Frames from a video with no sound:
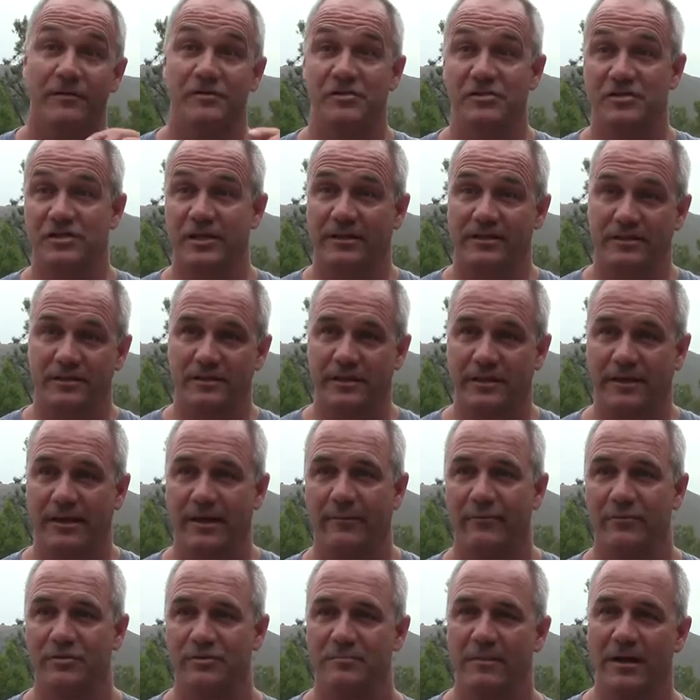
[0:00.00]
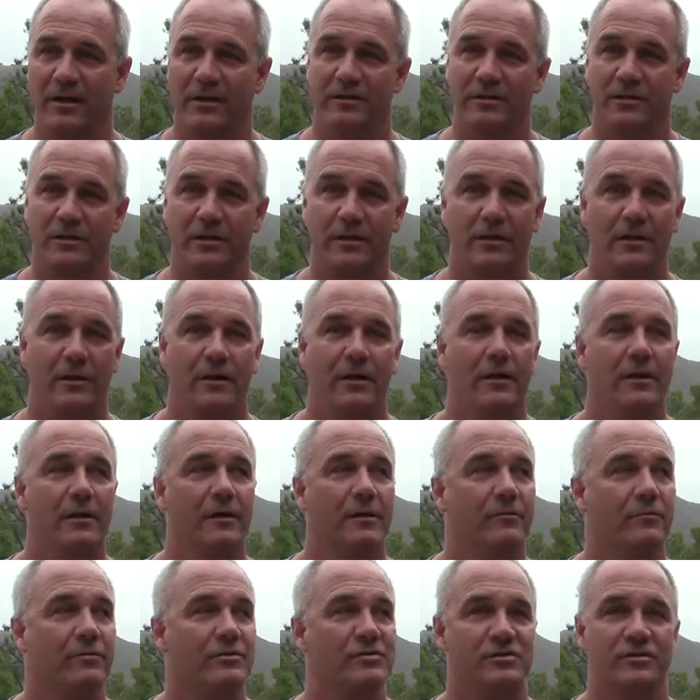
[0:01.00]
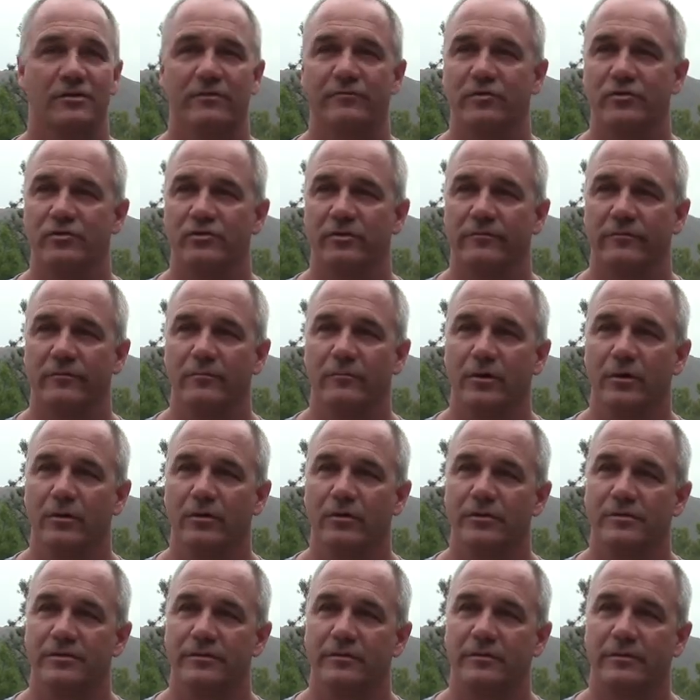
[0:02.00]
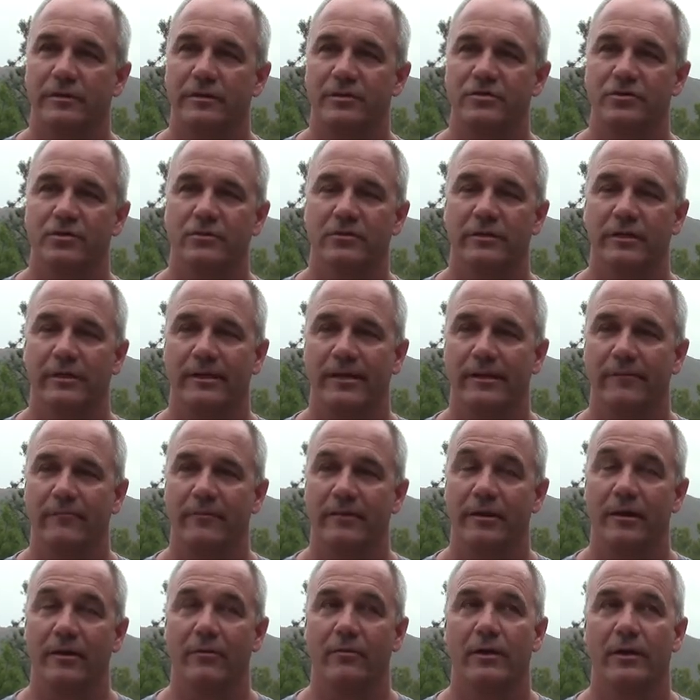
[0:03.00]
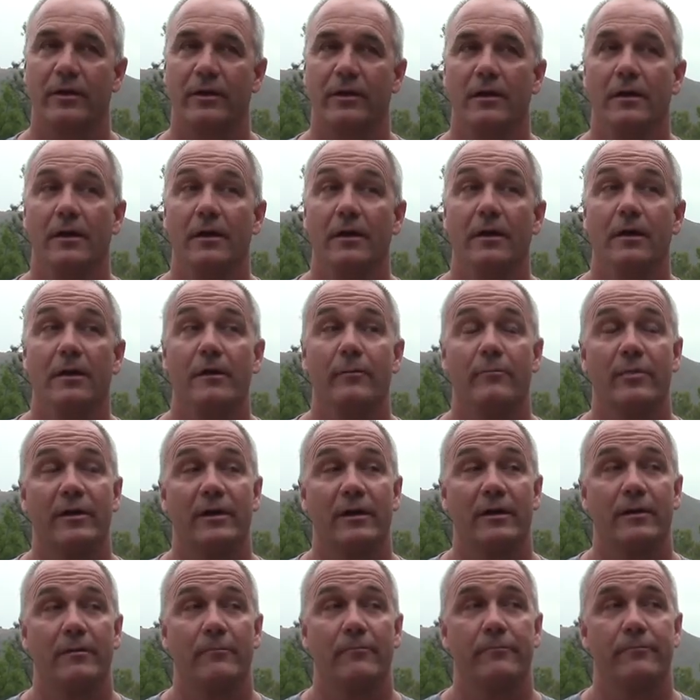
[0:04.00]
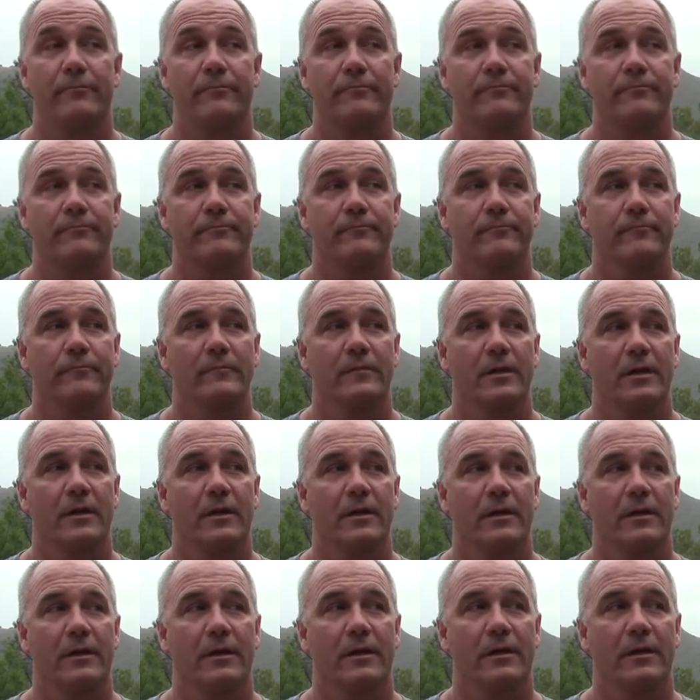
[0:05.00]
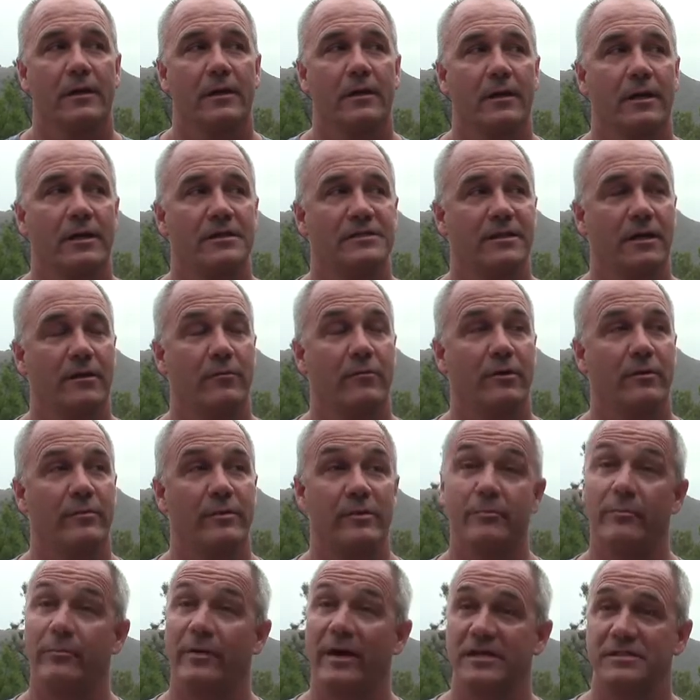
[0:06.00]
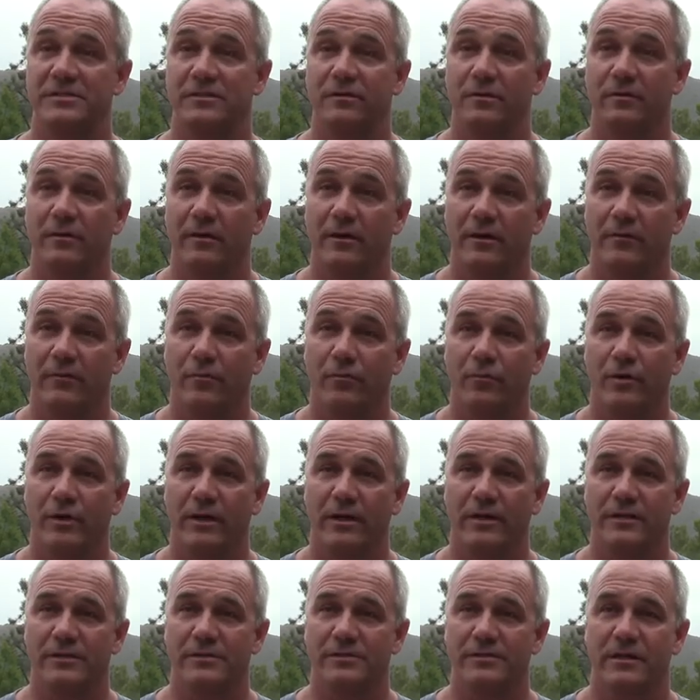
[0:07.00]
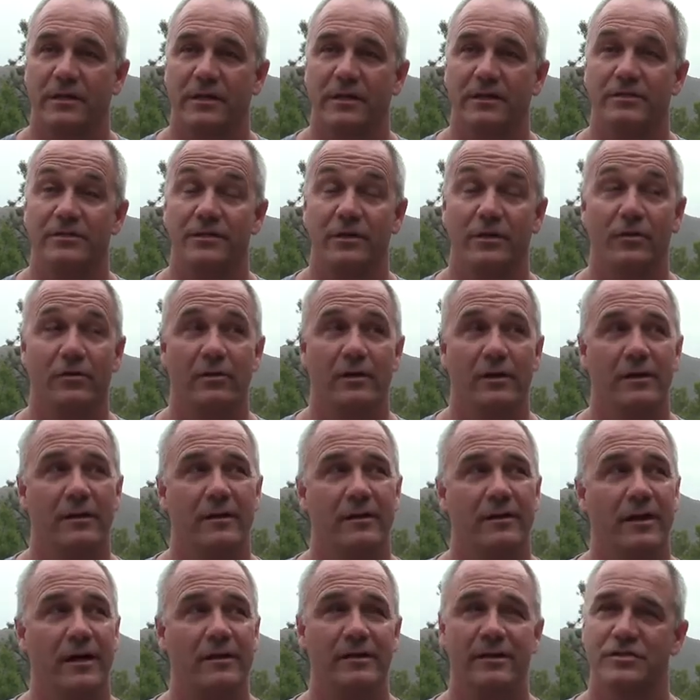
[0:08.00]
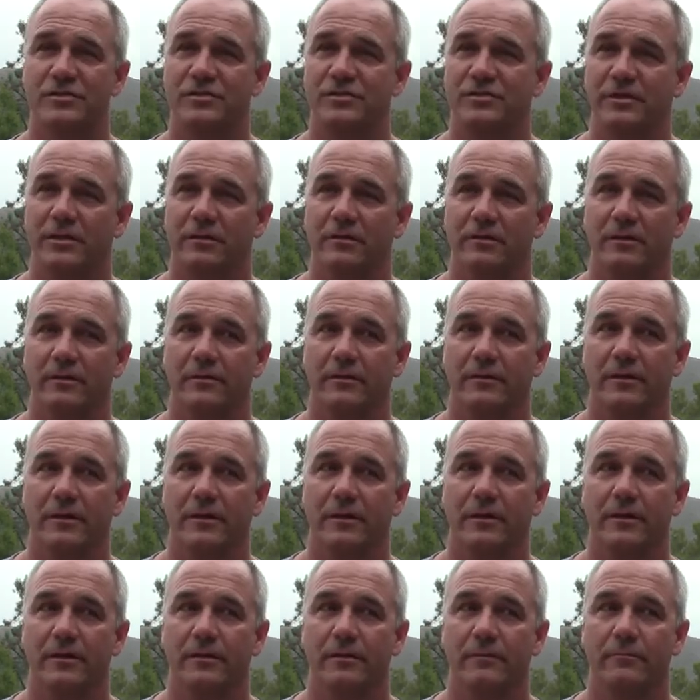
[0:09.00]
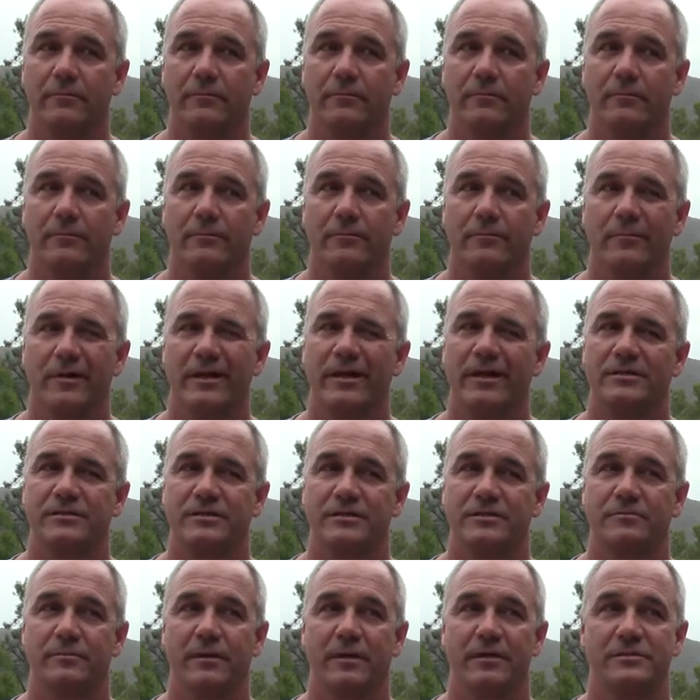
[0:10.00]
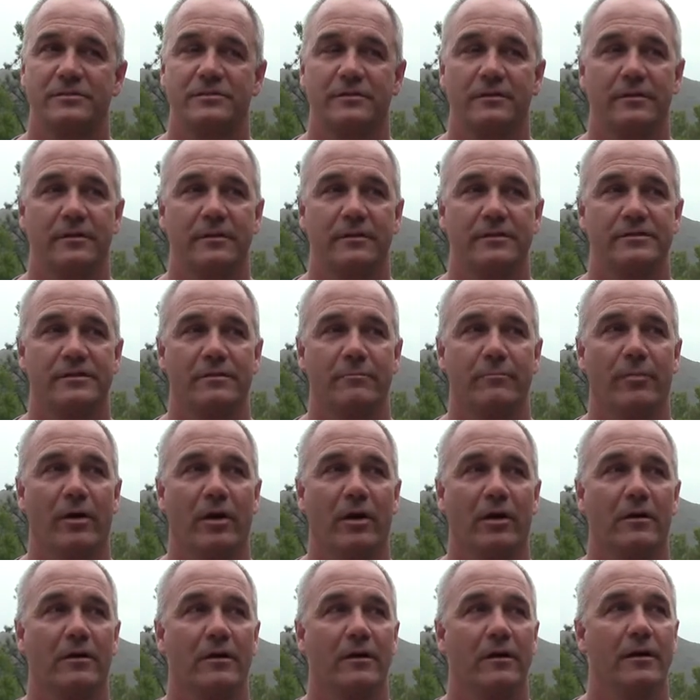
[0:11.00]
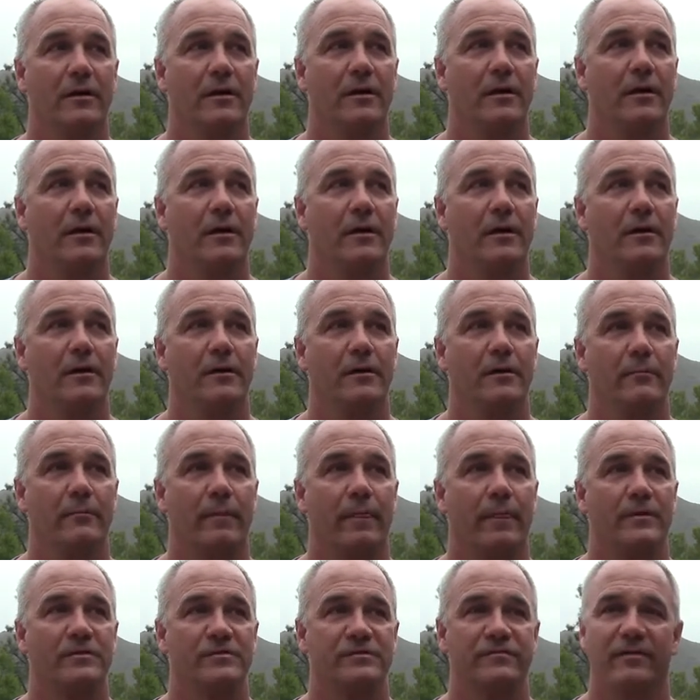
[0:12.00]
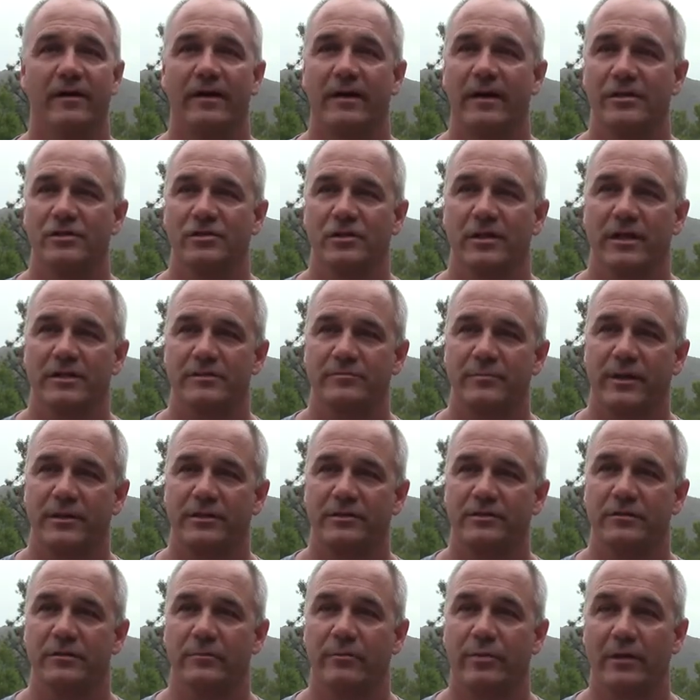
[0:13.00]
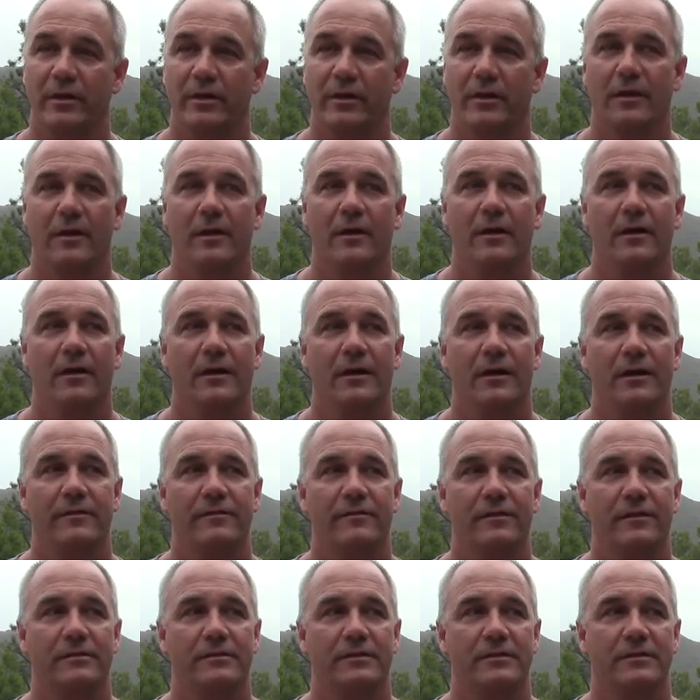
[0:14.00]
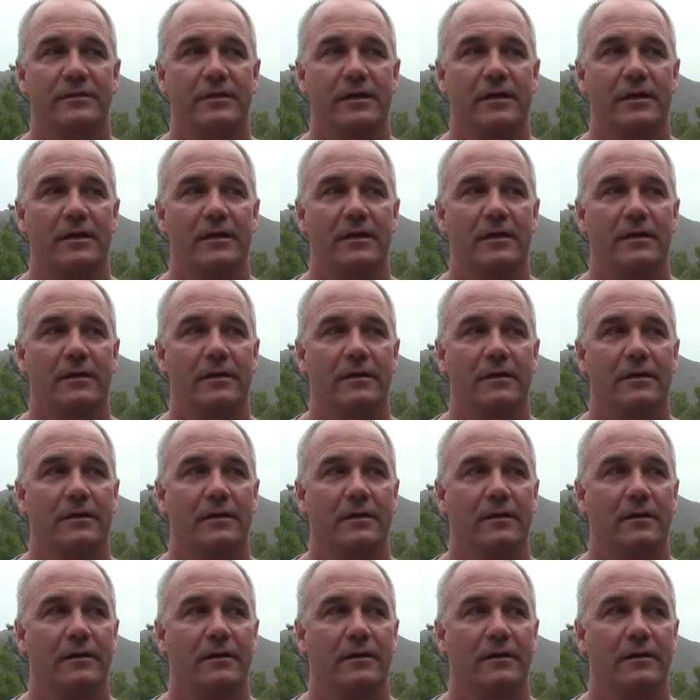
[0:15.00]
stick that the camera's mounted on, with servo-driven motors and control the camera that way. But and I say I want to be the best at what it is that I do. Not necessarily, I guess it's in part, there's a financial aspect to it, but I think that